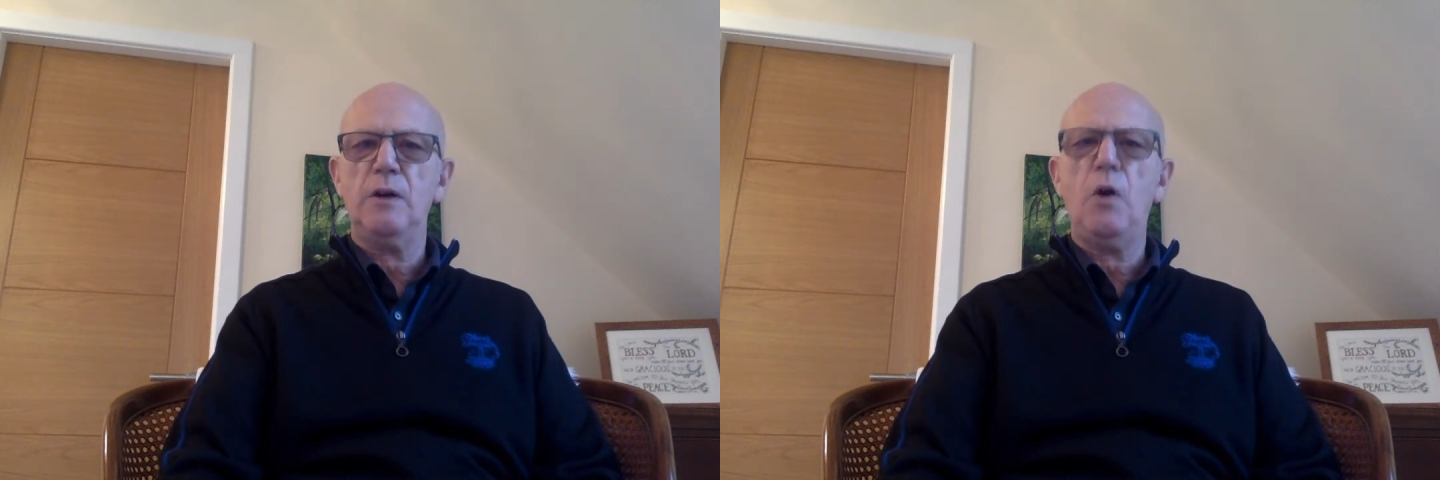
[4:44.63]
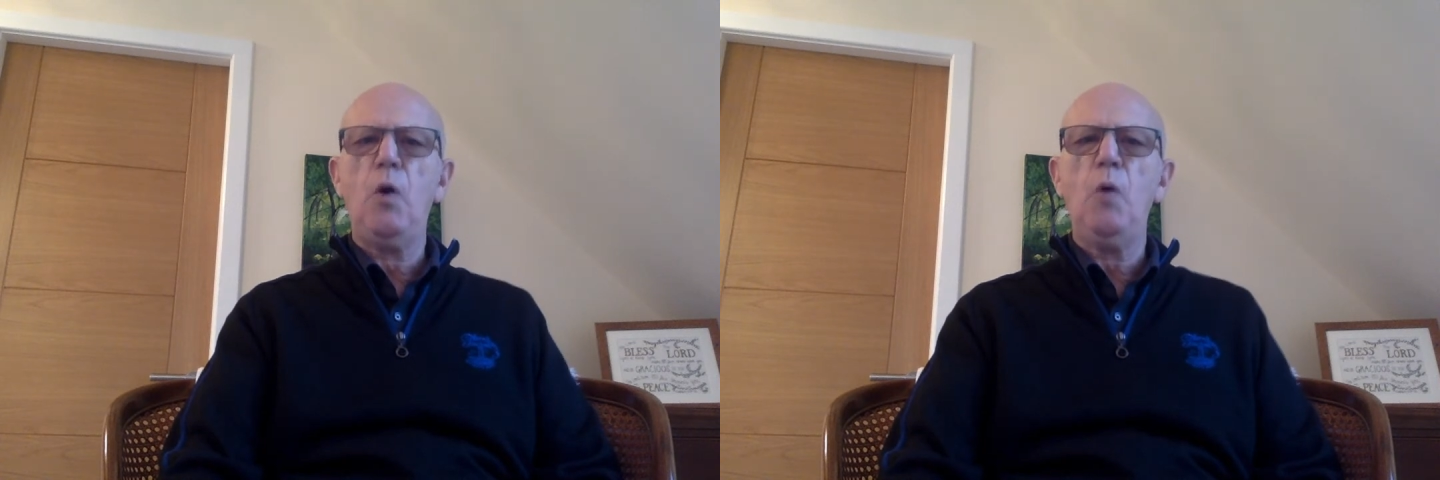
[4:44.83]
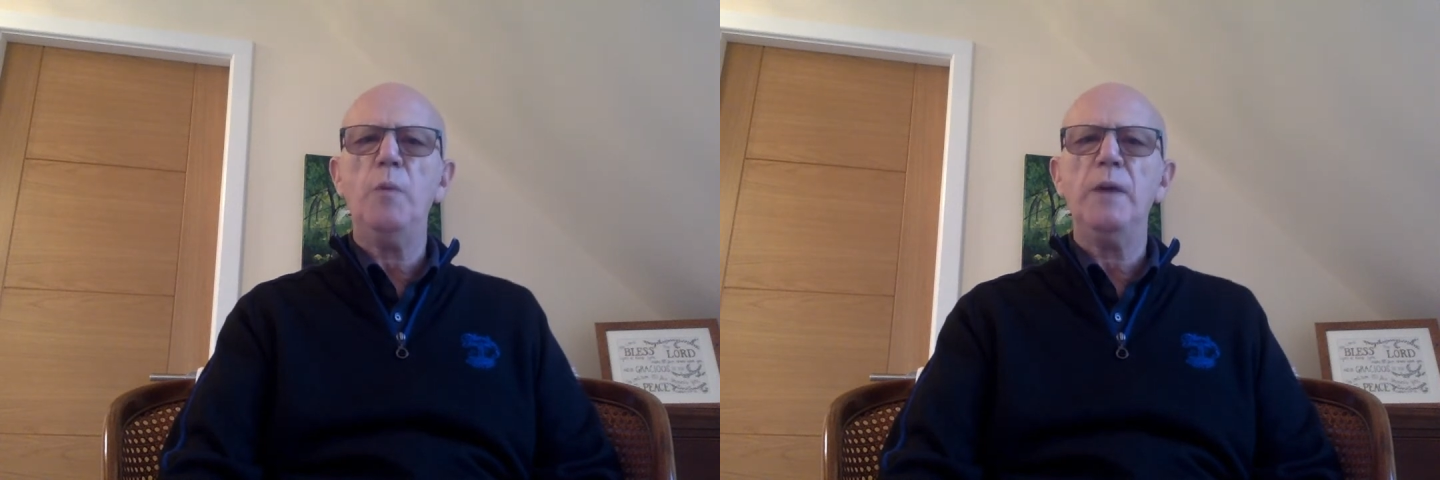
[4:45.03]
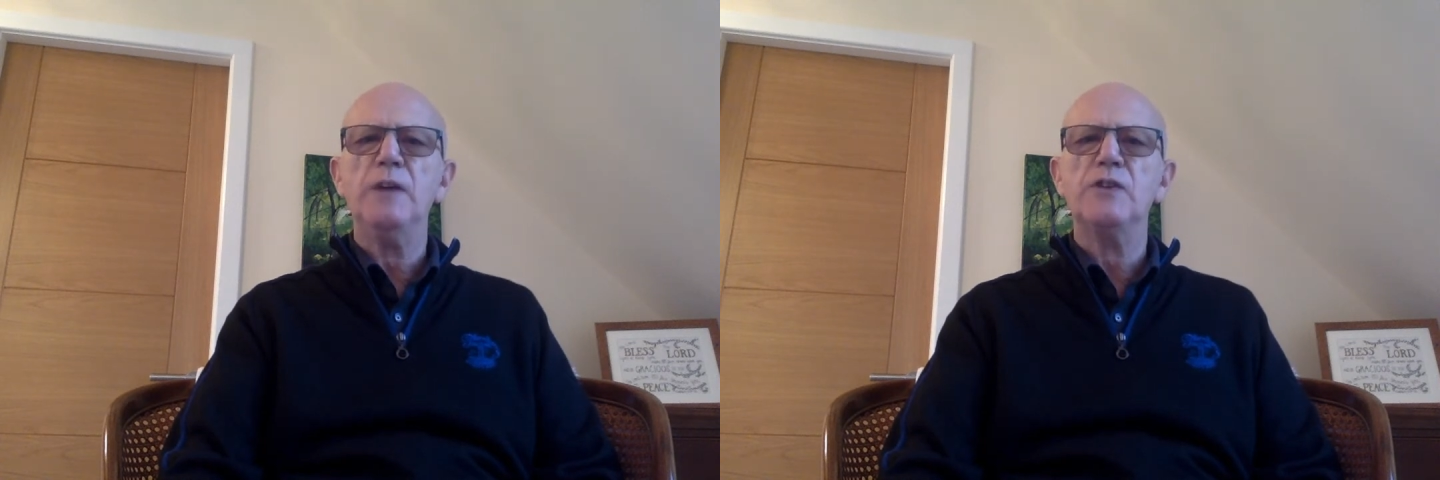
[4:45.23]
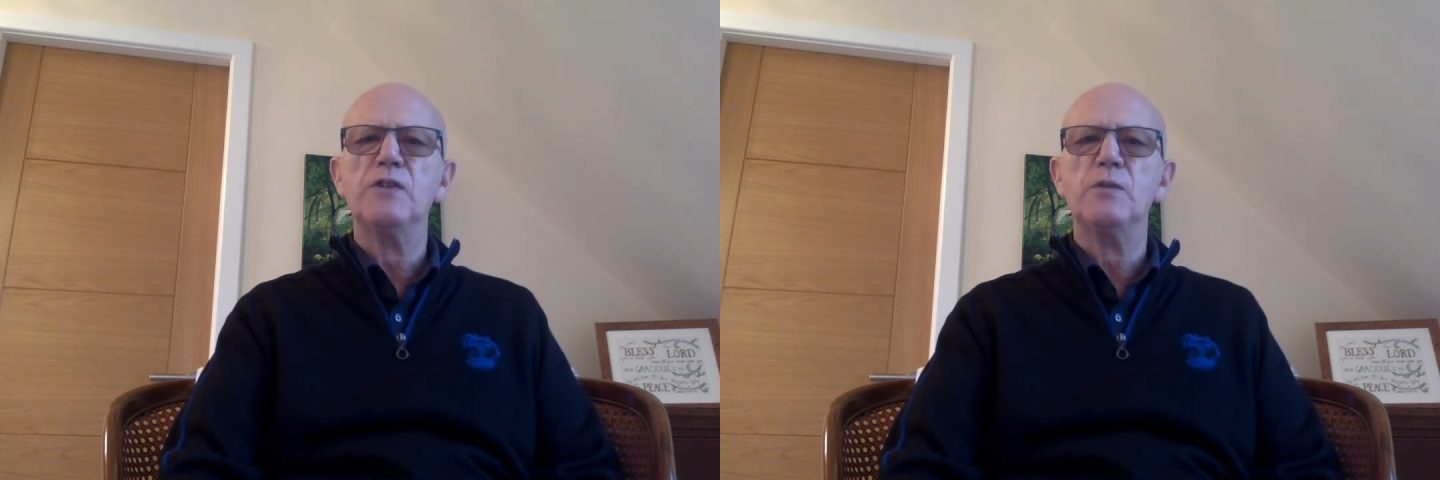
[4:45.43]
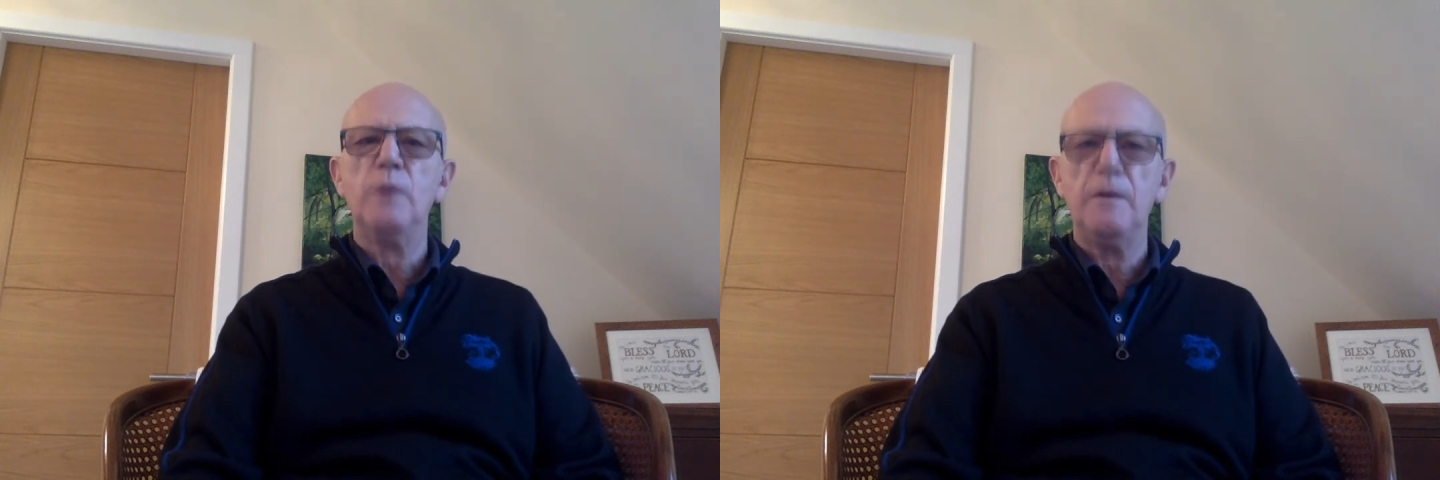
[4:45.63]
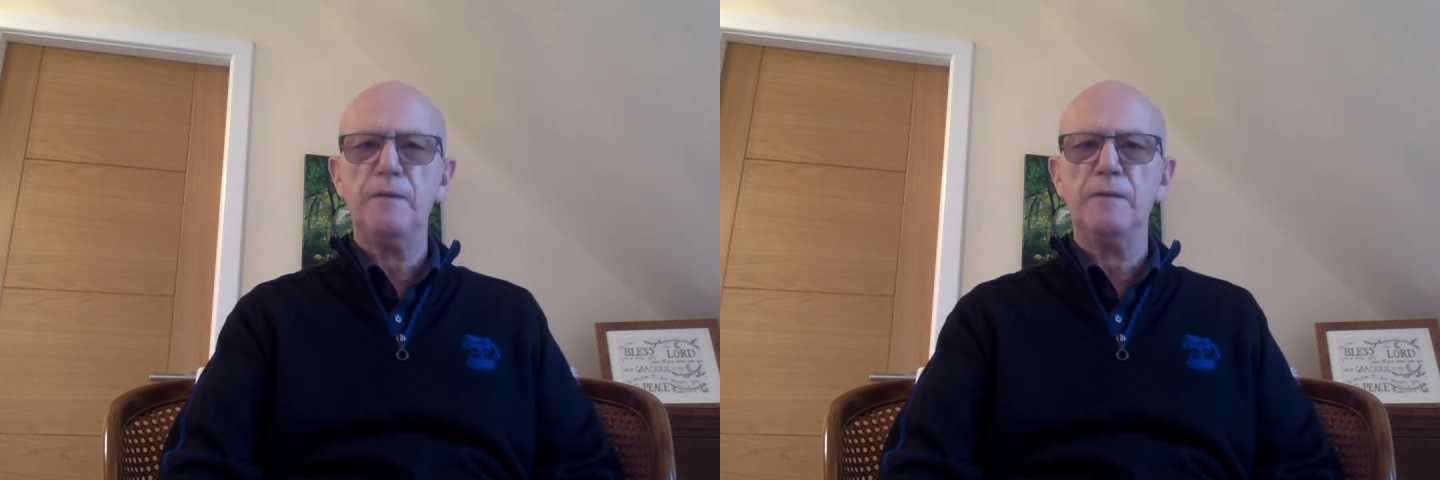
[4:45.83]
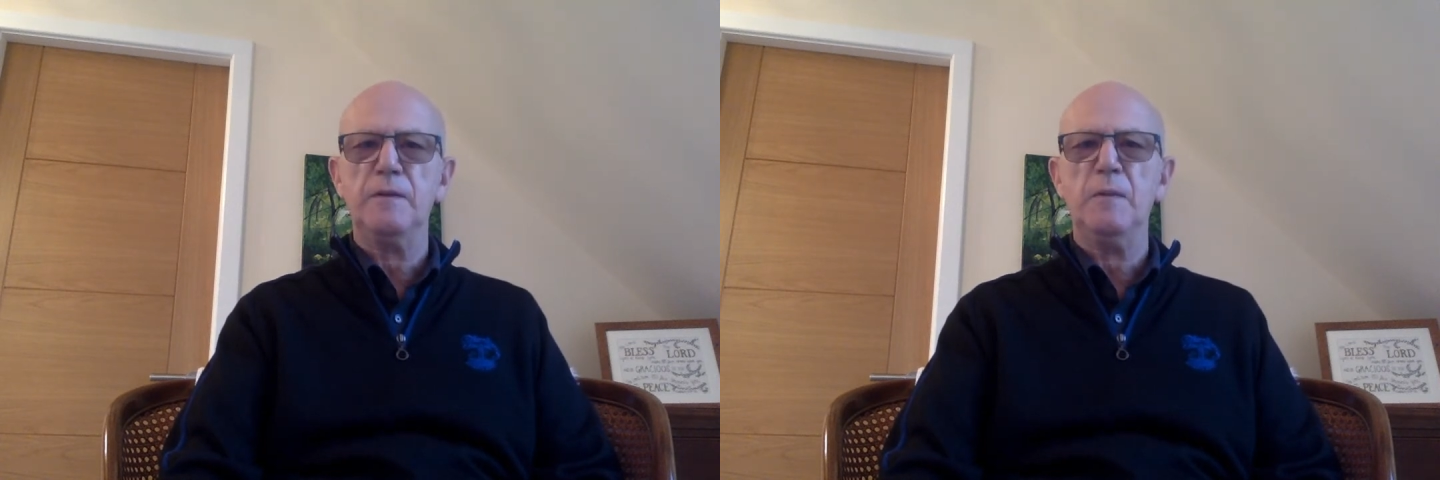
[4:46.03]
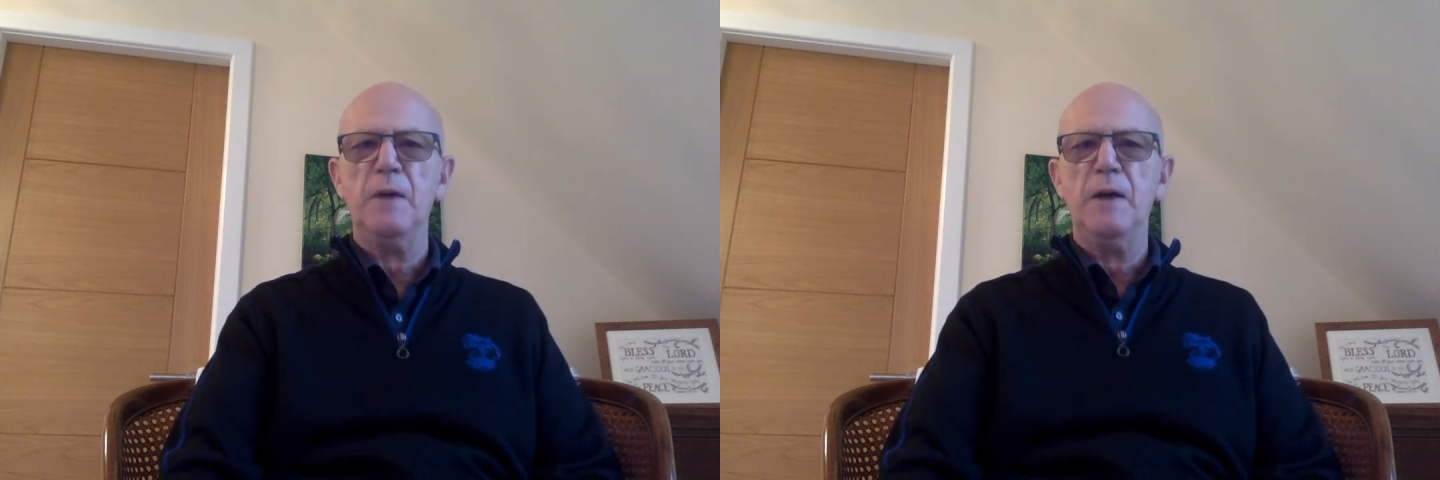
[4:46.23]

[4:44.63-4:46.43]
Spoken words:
Oh, be swift,